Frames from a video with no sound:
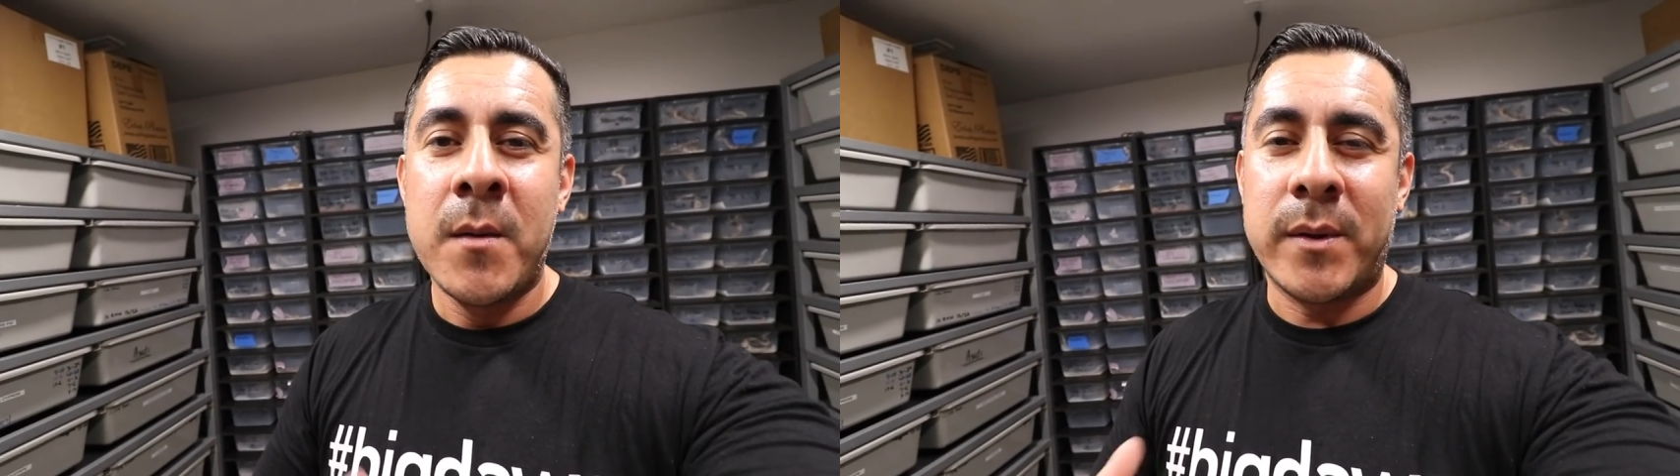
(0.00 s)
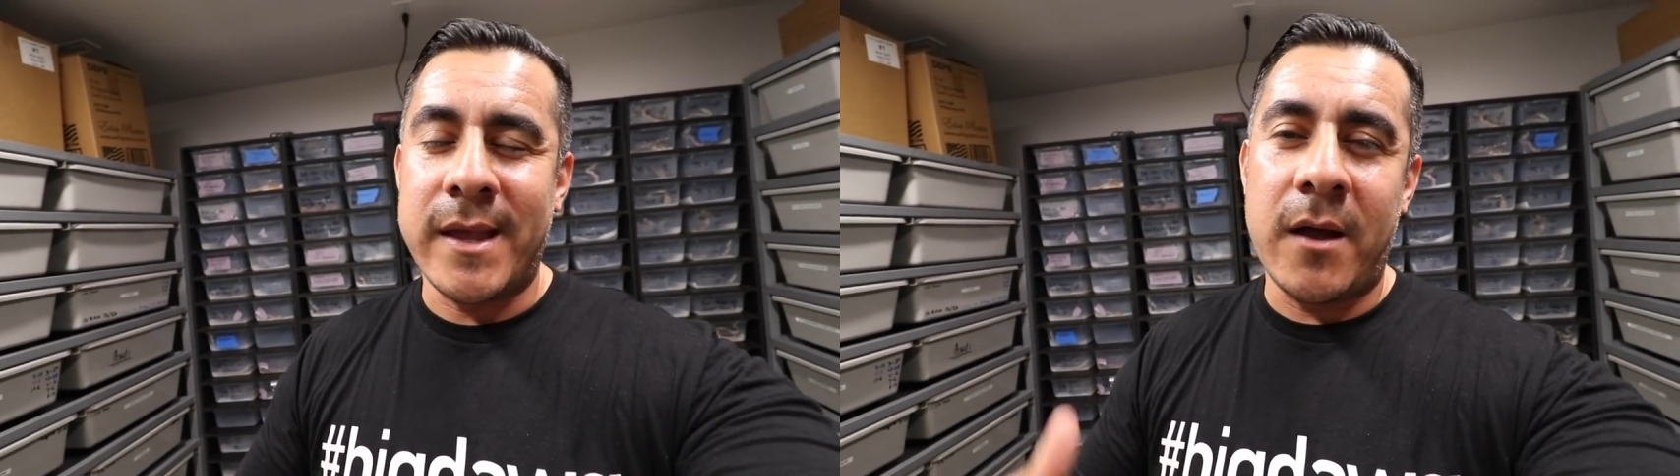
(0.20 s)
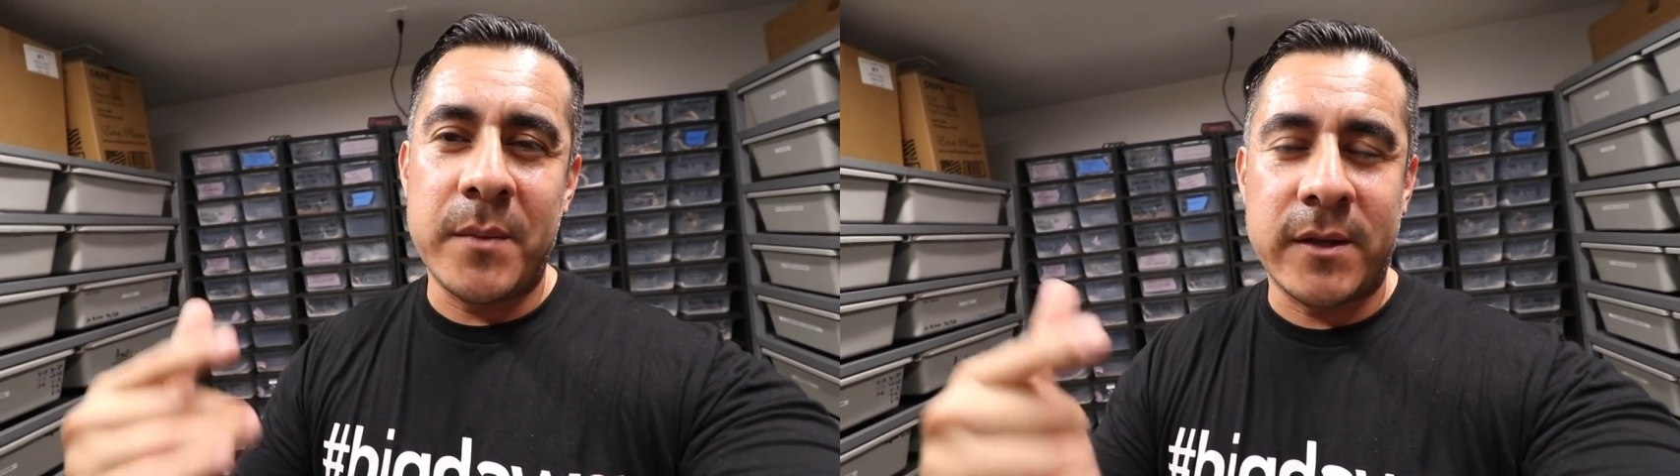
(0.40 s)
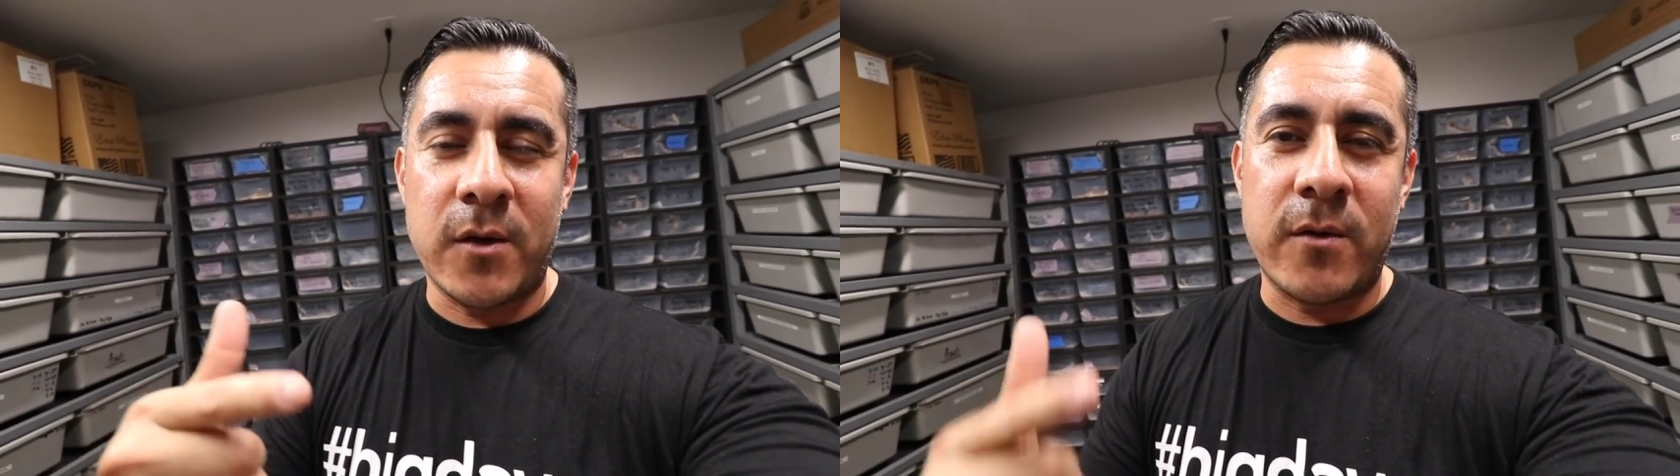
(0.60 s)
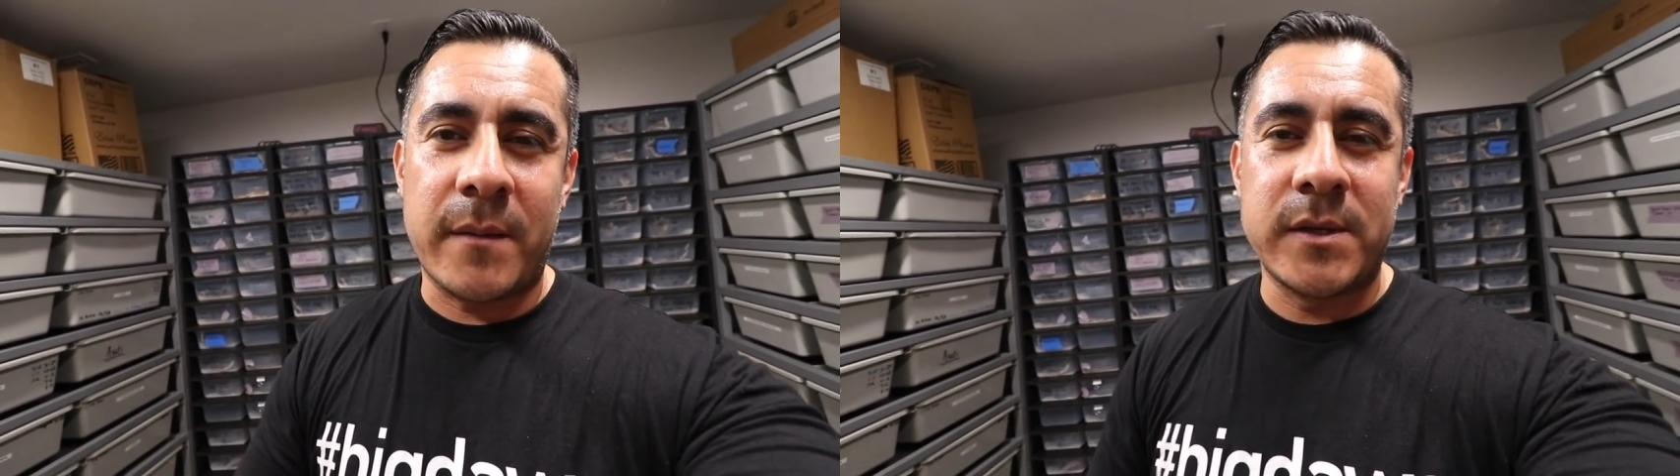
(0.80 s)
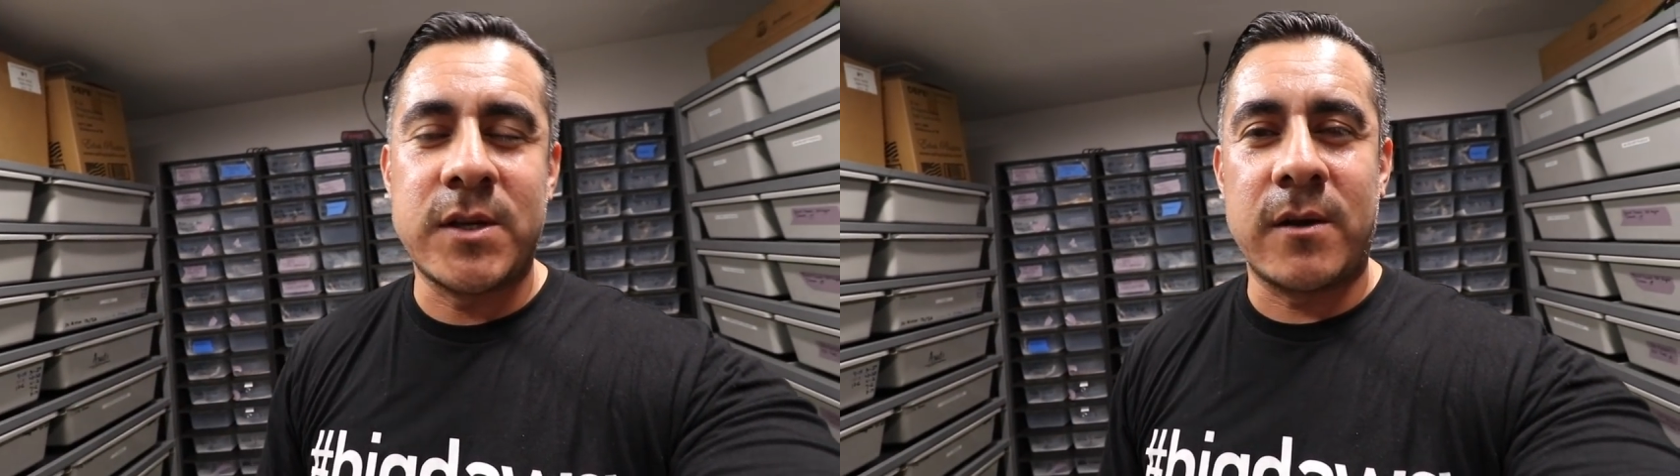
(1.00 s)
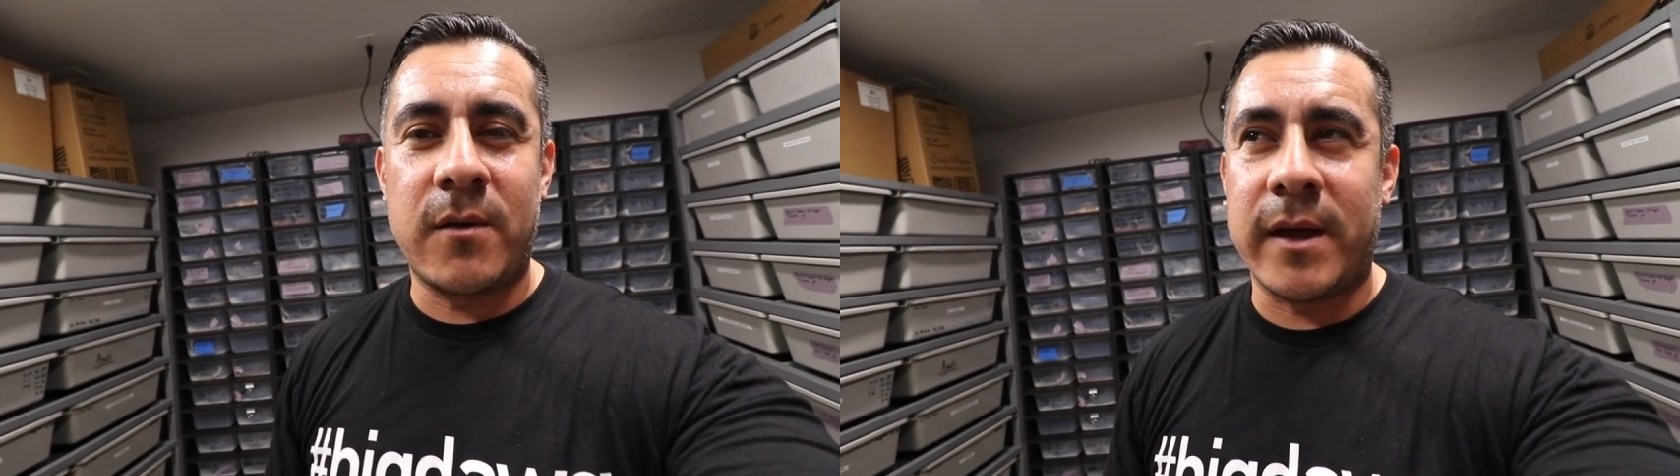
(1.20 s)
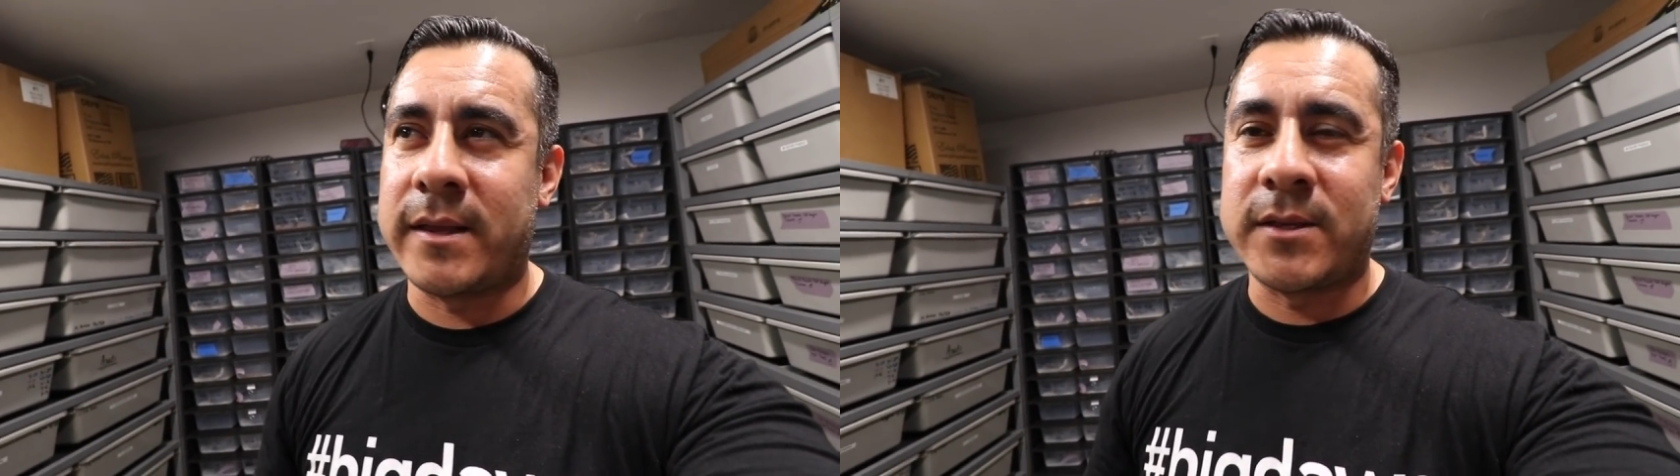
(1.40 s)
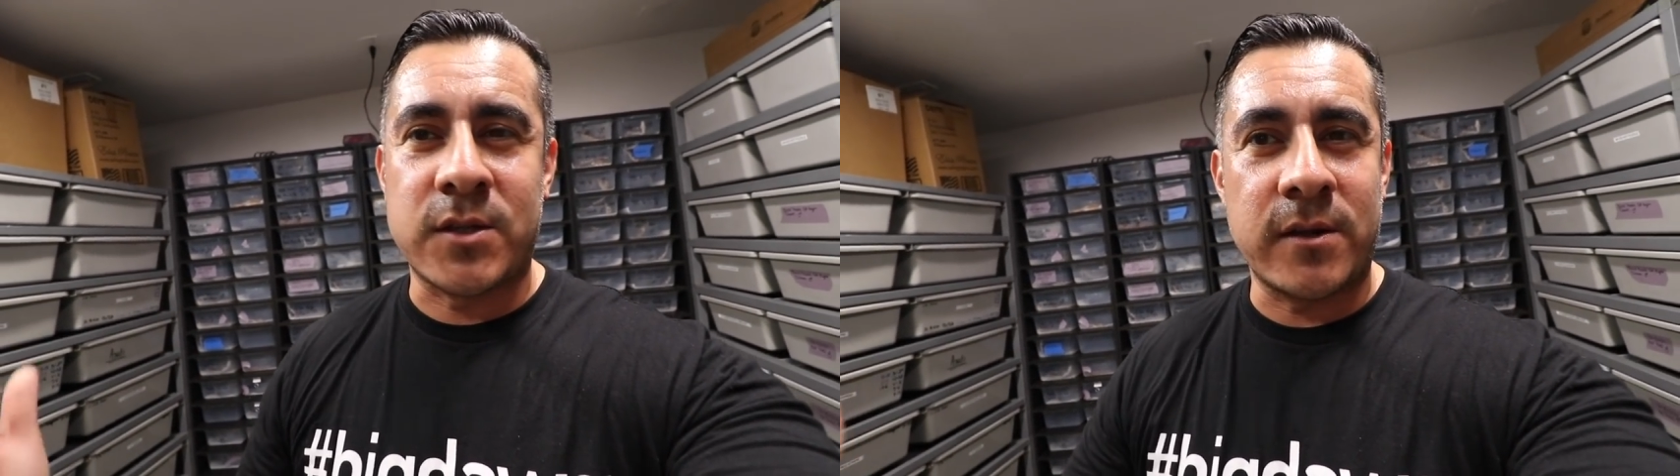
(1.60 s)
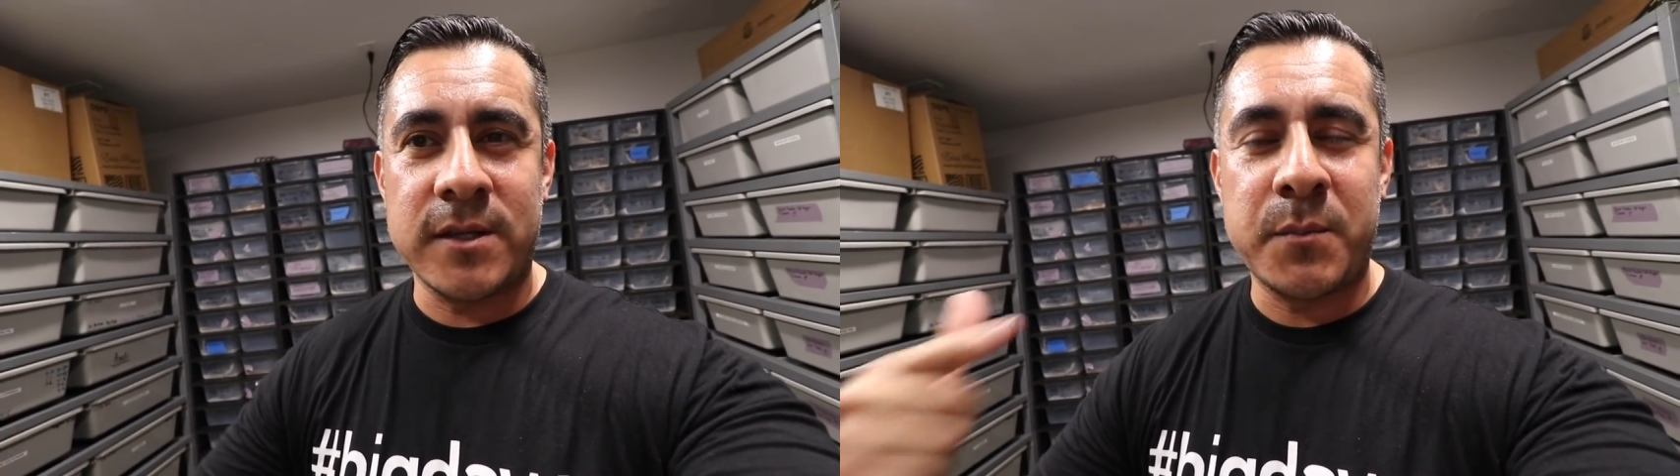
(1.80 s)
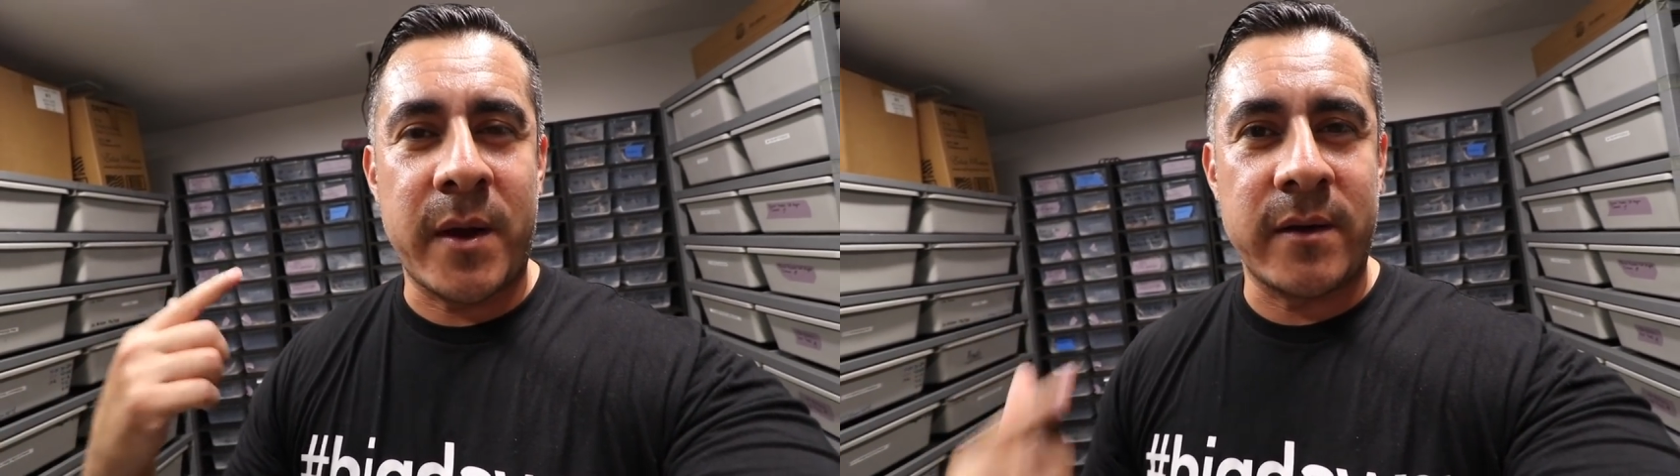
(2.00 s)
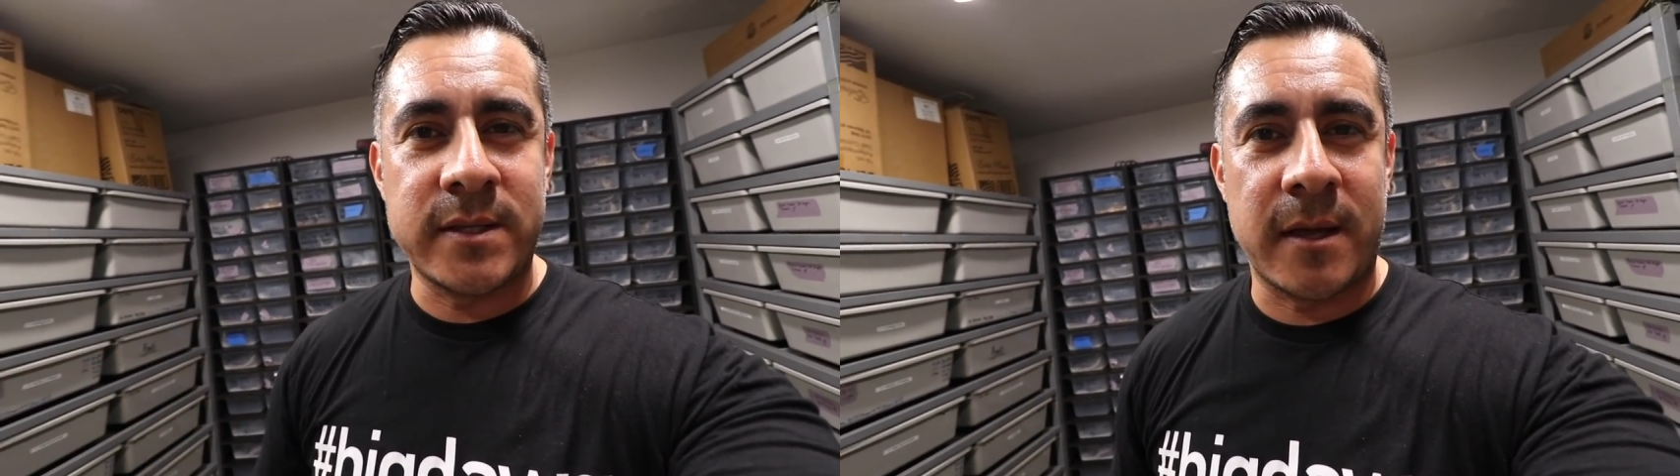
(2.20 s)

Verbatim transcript: But now I'm gonna go grab the turtle and then start these pairings